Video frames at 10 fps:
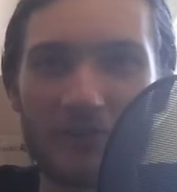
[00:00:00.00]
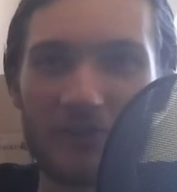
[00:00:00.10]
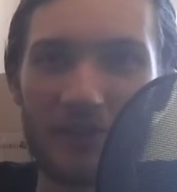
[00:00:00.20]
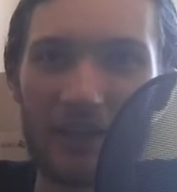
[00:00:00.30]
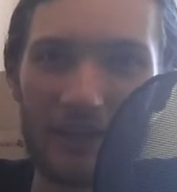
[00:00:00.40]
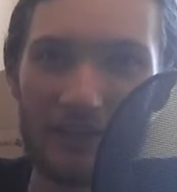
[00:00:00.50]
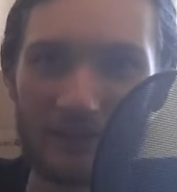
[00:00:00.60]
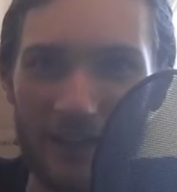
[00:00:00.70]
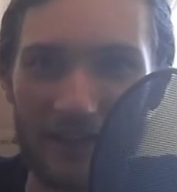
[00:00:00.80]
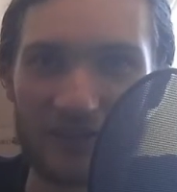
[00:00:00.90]
their
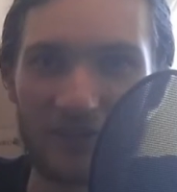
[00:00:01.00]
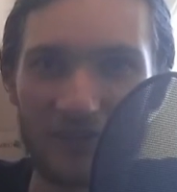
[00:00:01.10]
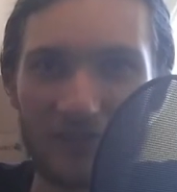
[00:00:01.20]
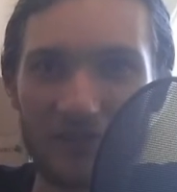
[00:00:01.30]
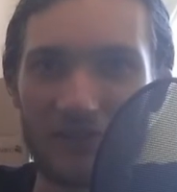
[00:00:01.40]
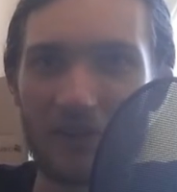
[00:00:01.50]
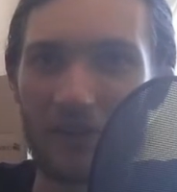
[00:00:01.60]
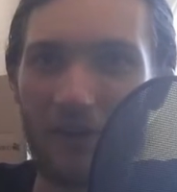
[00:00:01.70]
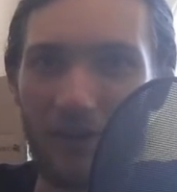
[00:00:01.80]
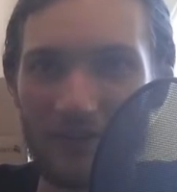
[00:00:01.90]
textures
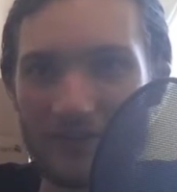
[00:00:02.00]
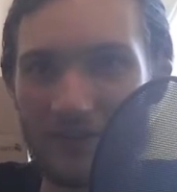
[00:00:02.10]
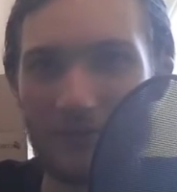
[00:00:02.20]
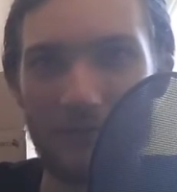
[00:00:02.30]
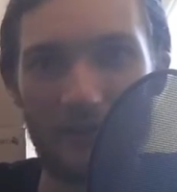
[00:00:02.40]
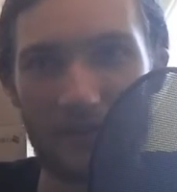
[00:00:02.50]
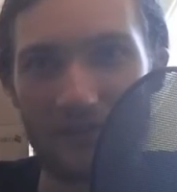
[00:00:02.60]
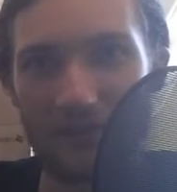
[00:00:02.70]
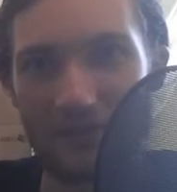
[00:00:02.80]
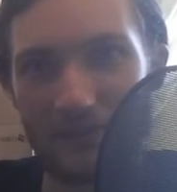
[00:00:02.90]
onto the
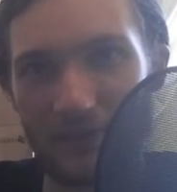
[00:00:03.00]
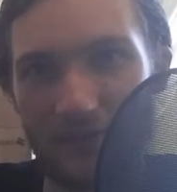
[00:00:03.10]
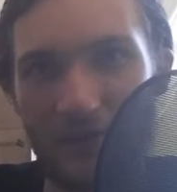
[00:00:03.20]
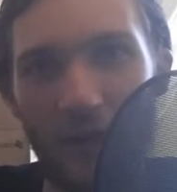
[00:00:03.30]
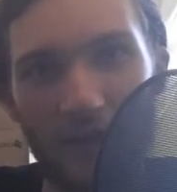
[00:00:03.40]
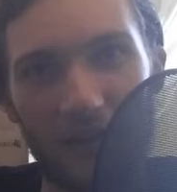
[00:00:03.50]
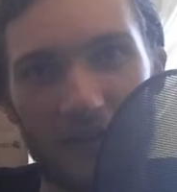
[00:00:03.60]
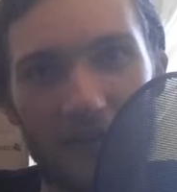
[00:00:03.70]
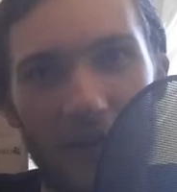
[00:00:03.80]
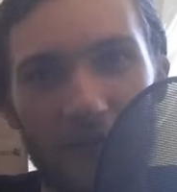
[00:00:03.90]
Shotgun
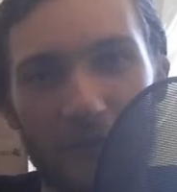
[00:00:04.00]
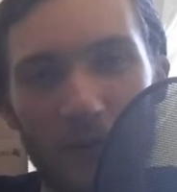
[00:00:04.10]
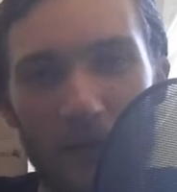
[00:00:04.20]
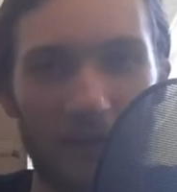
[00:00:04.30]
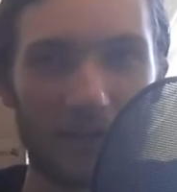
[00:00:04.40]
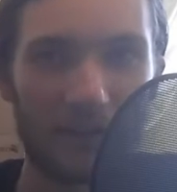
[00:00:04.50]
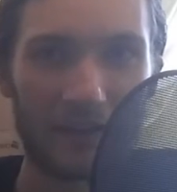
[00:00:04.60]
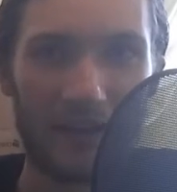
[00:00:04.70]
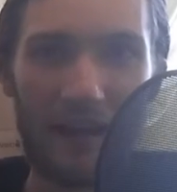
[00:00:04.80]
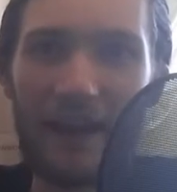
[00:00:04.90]
software,
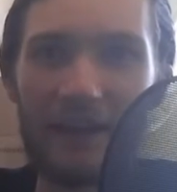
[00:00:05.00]
and